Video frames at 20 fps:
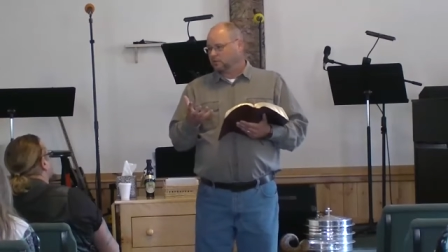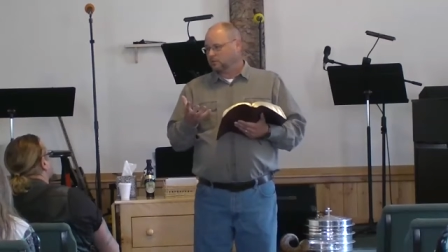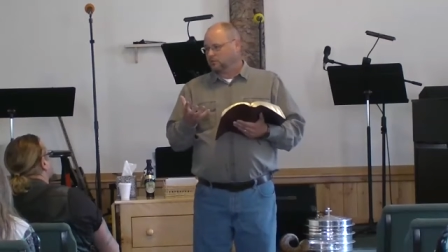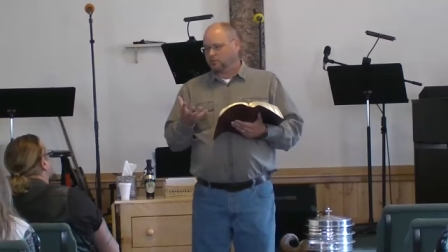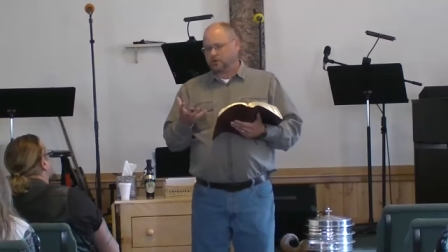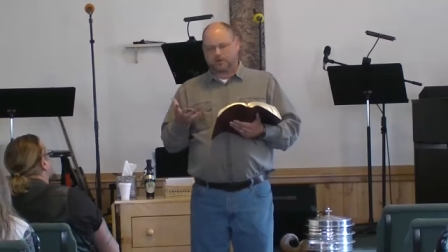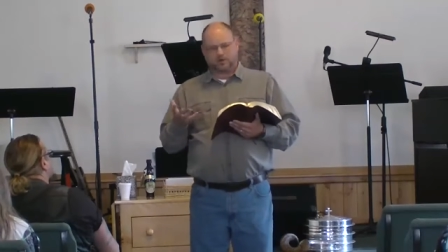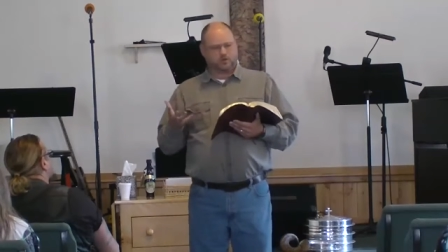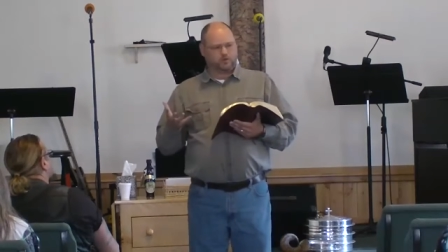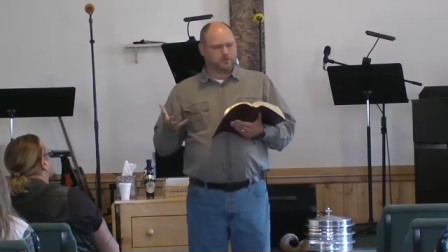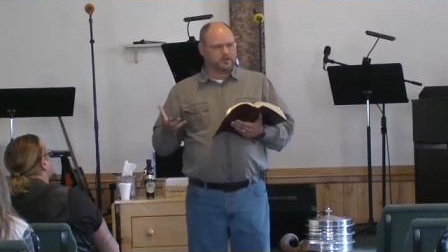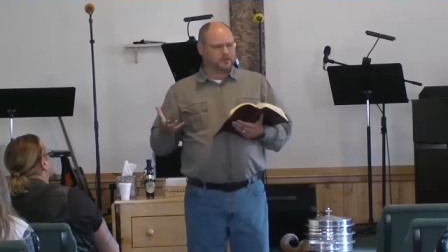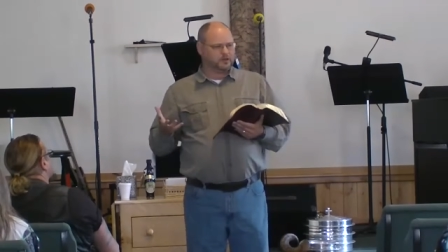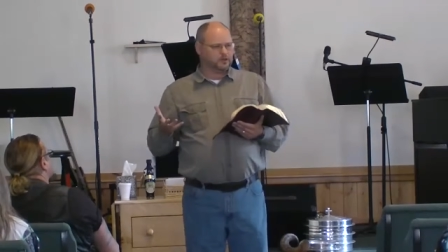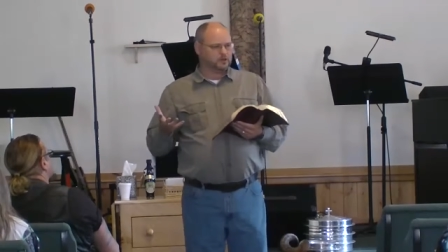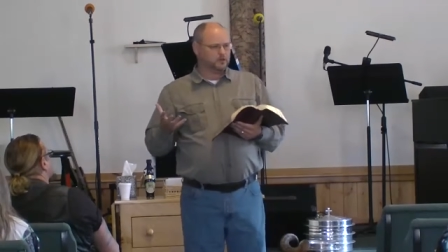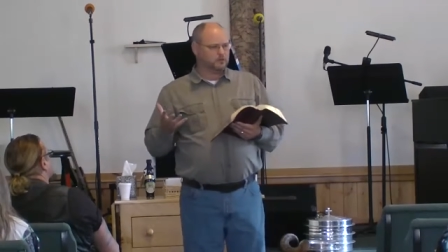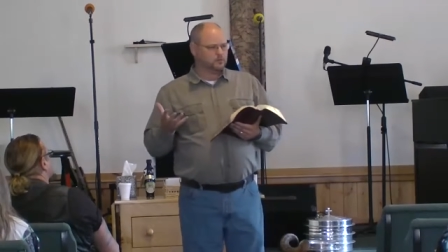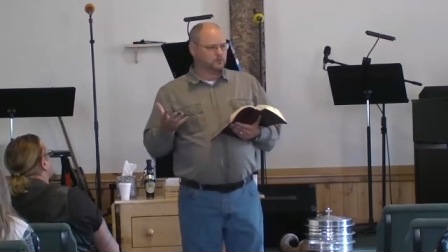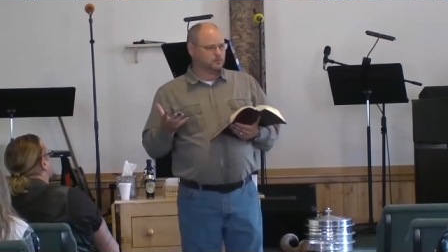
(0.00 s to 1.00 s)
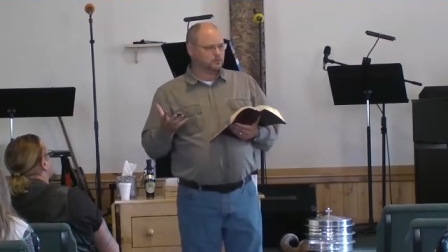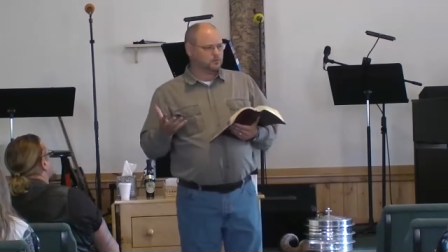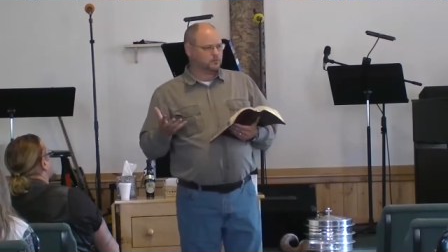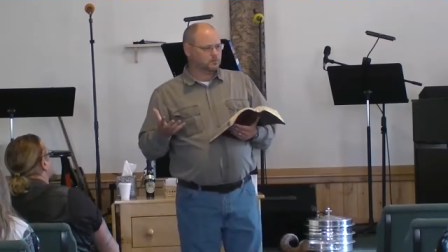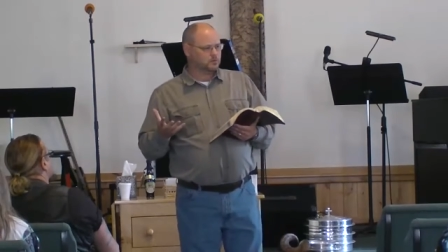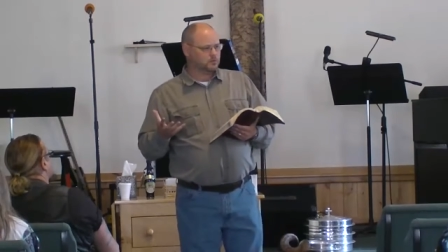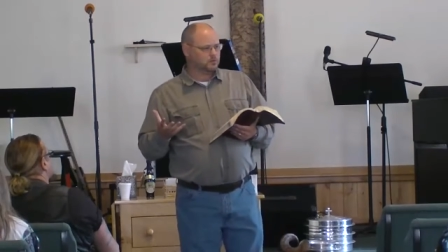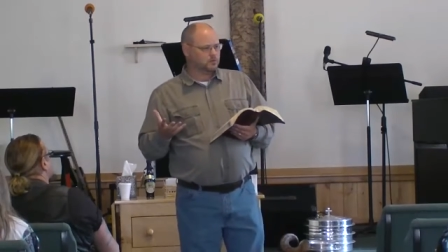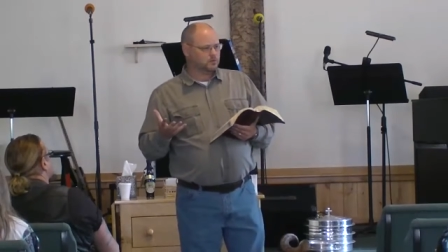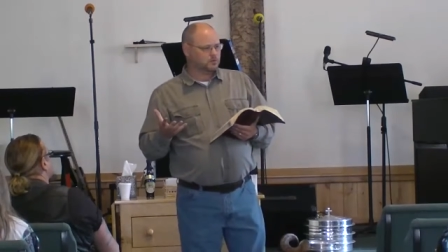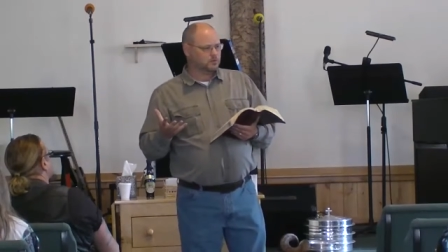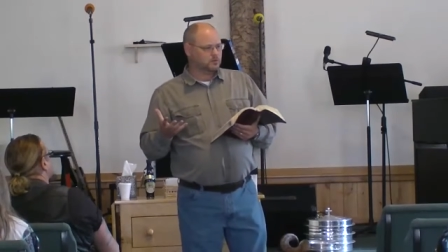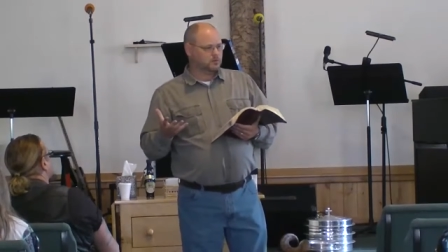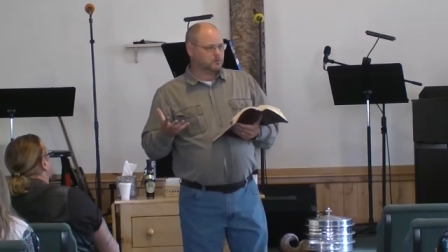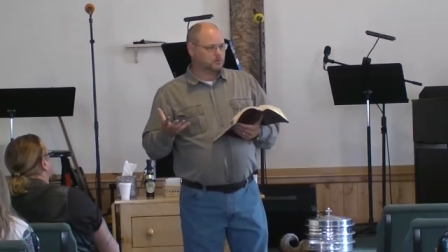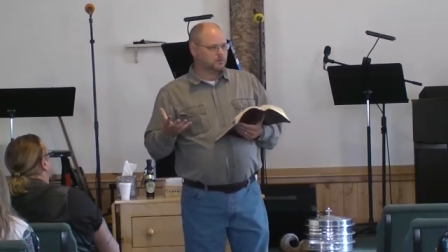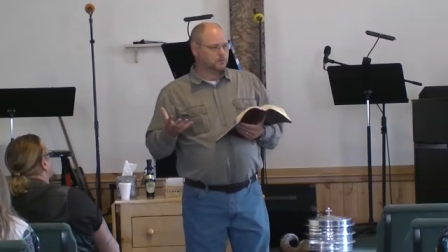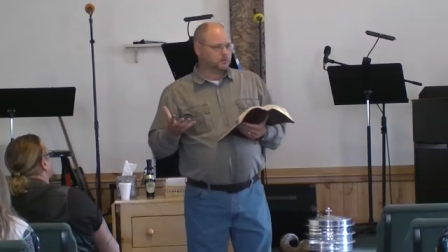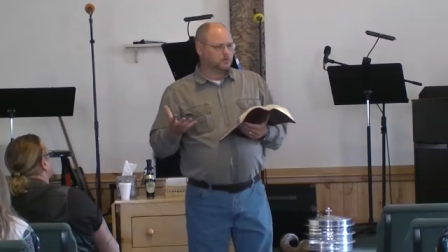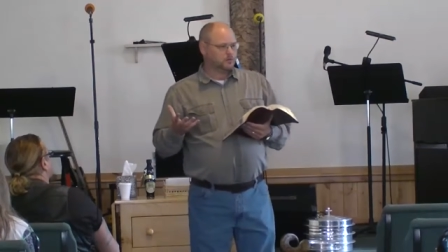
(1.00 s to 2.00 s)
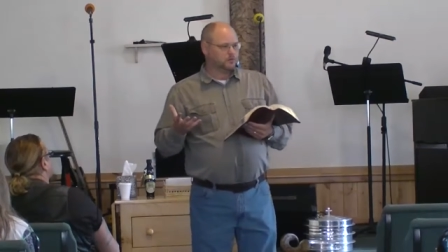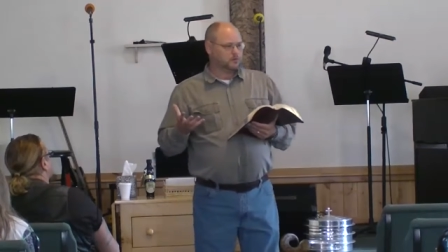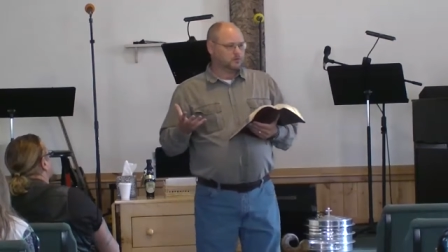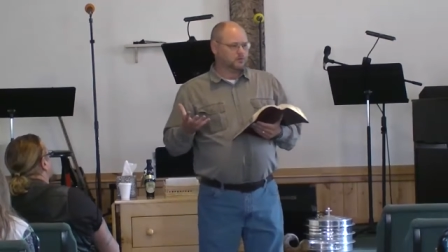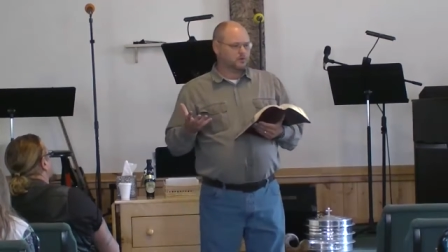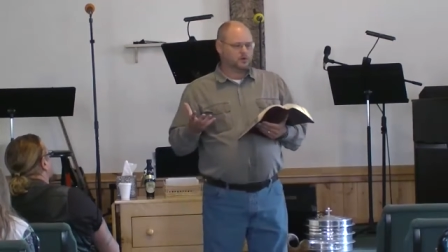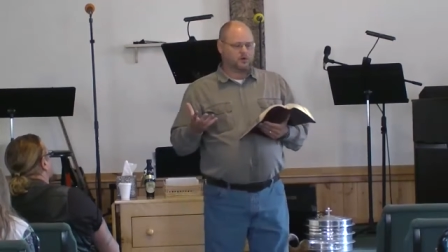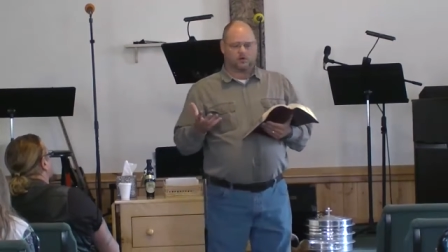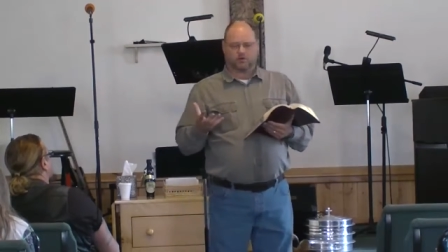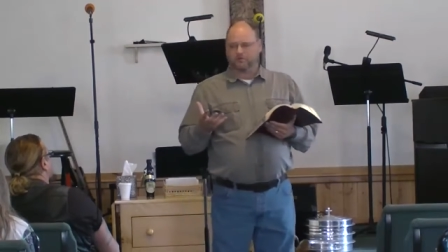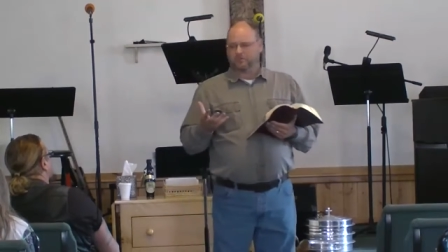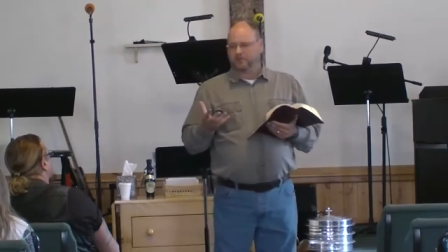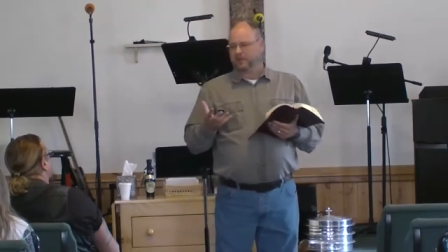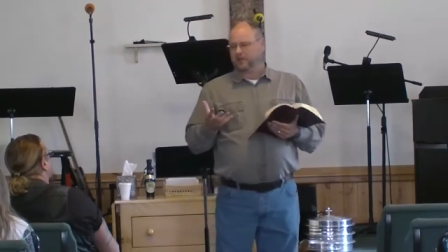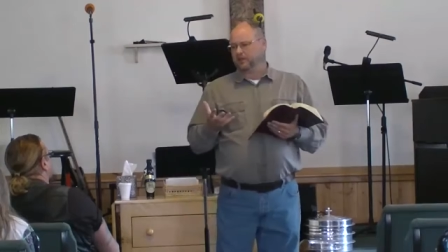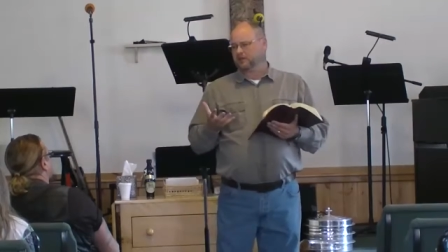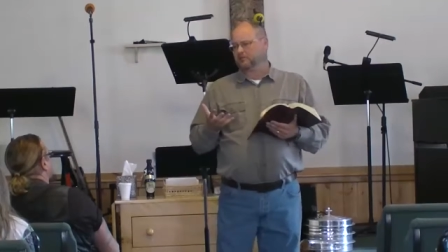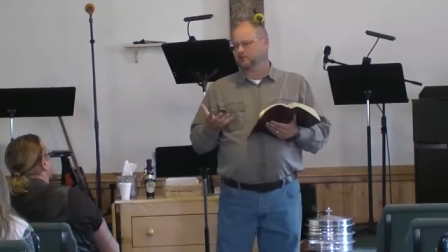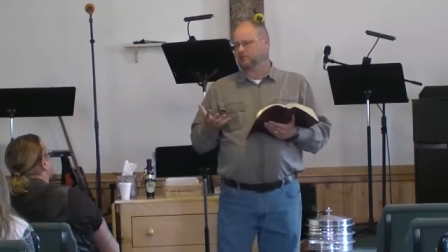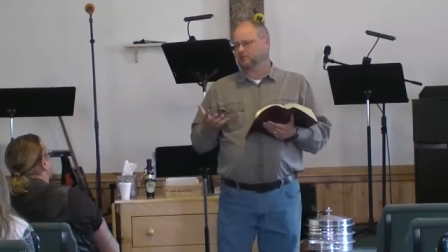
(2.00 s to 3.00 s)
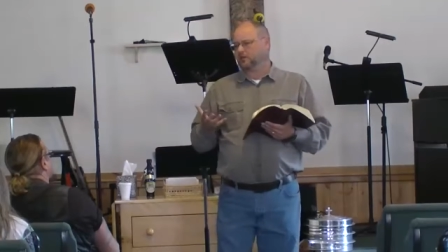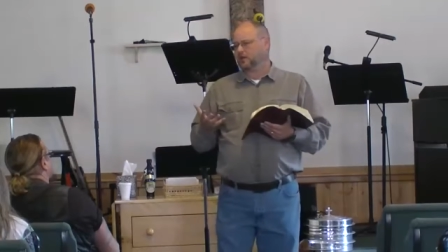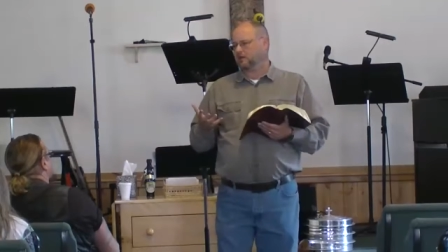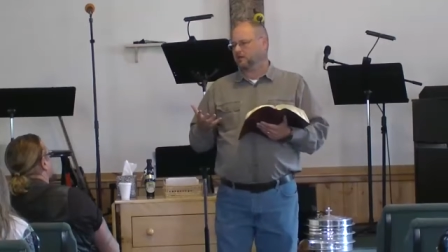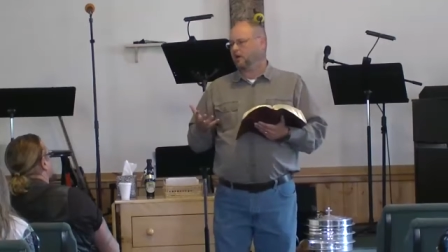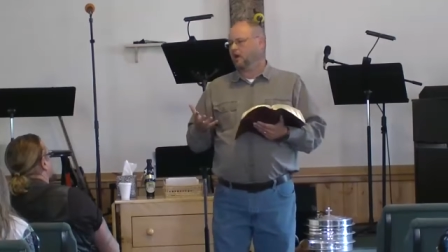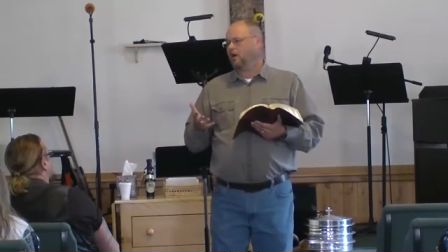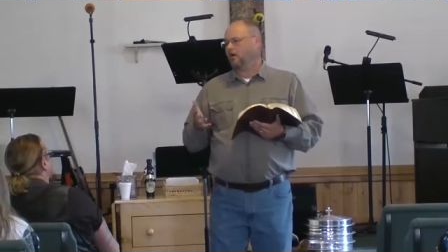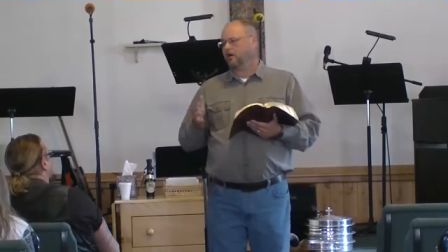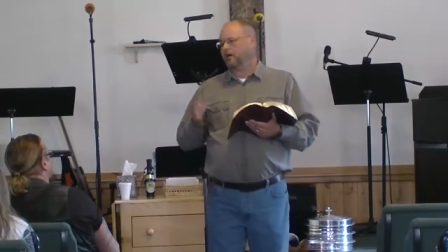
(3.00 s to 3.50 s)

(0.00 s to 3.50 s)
what do you eat? Cheerios. Oh man, that,